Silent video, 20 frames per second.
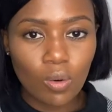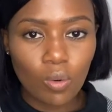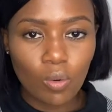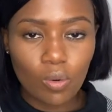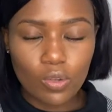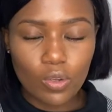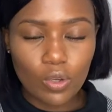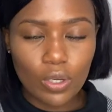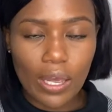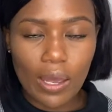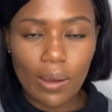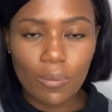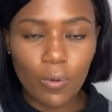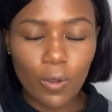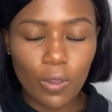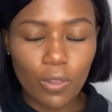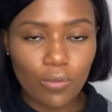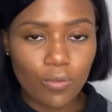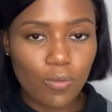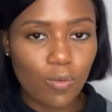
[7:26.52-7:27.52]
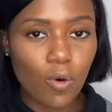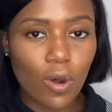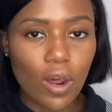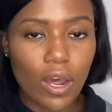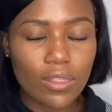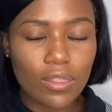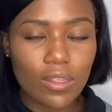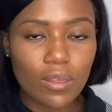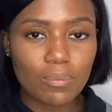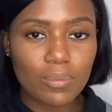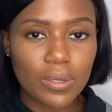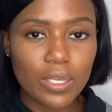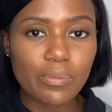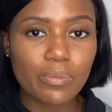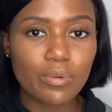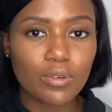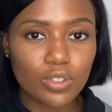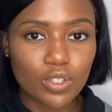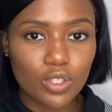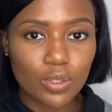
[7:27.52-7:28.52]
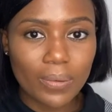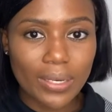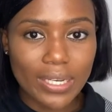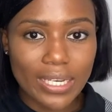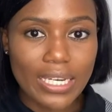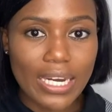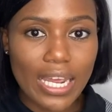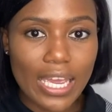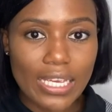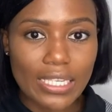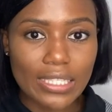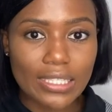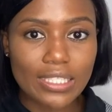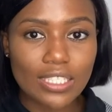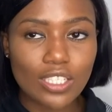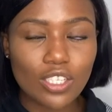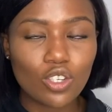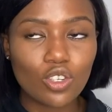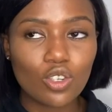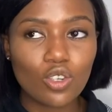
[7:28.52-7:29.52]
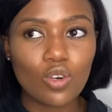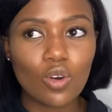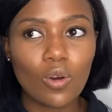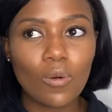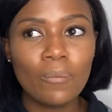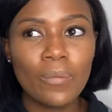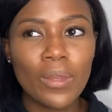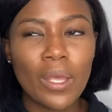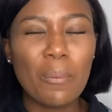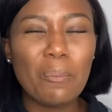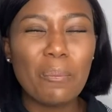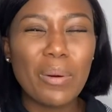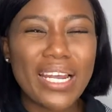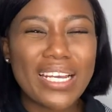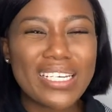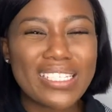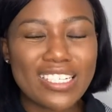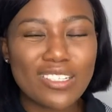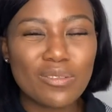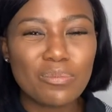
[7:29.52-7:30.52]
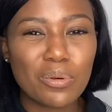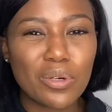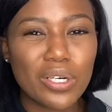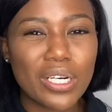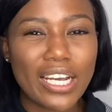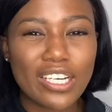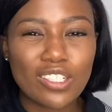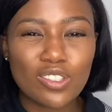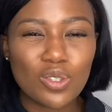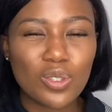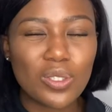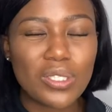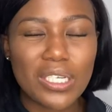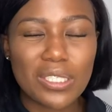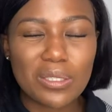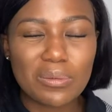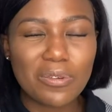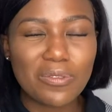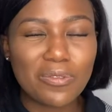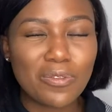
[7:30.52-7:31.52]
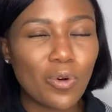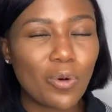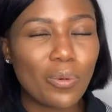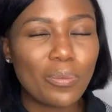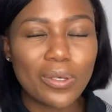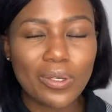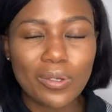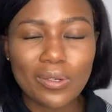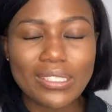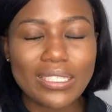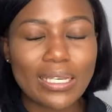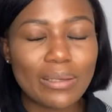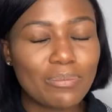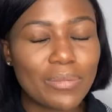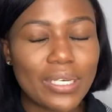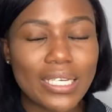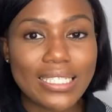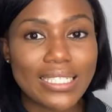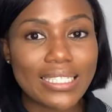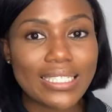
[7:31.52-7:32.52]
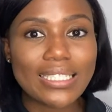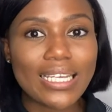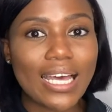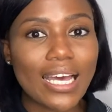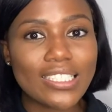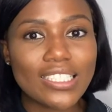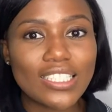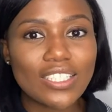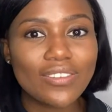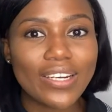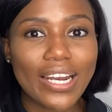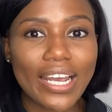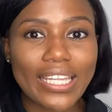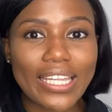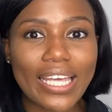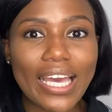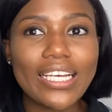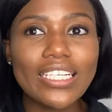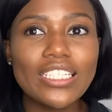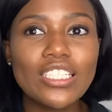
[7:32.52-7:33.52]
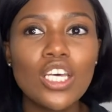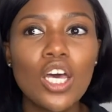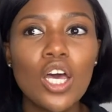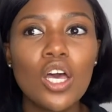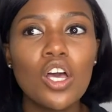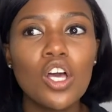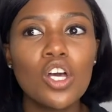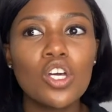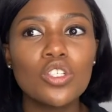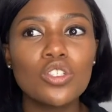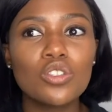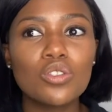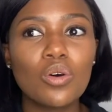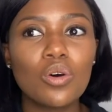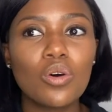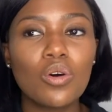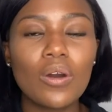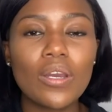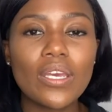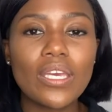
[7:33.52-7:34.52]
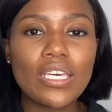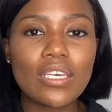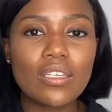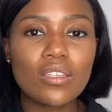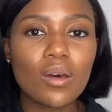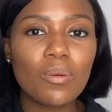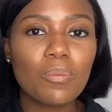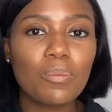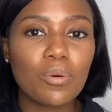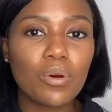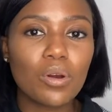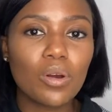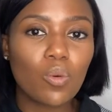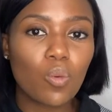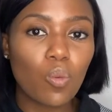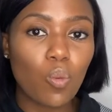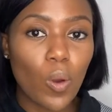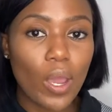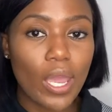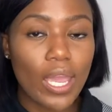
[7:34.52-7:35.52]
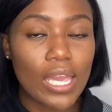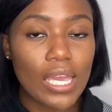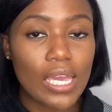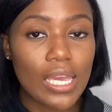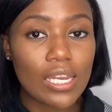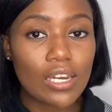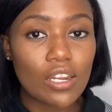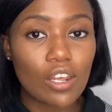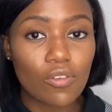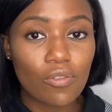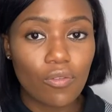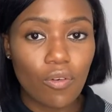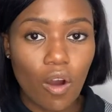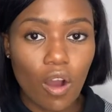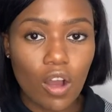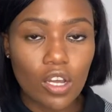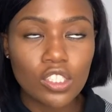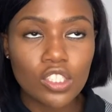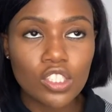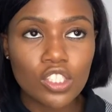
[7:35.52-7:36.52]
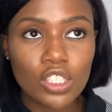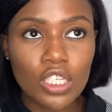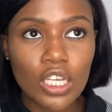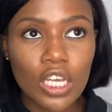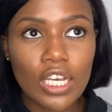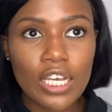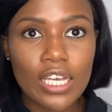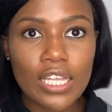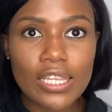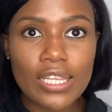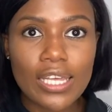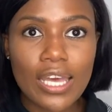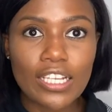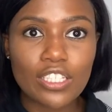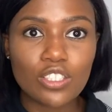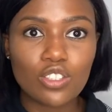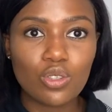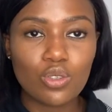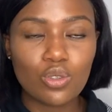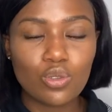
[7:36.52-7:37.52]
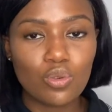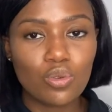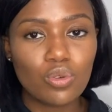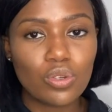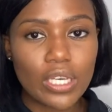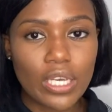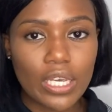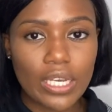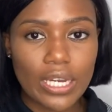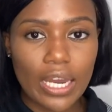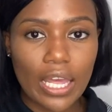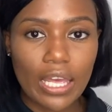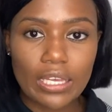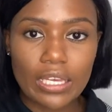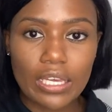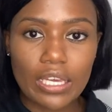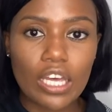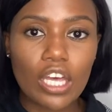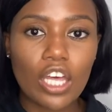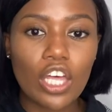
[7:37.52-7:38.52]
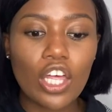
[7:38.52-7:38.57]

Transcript: or you come with four other people to make it eight you know but i did book like two days before because i'm indecisive like that so either book way in advance that you do get like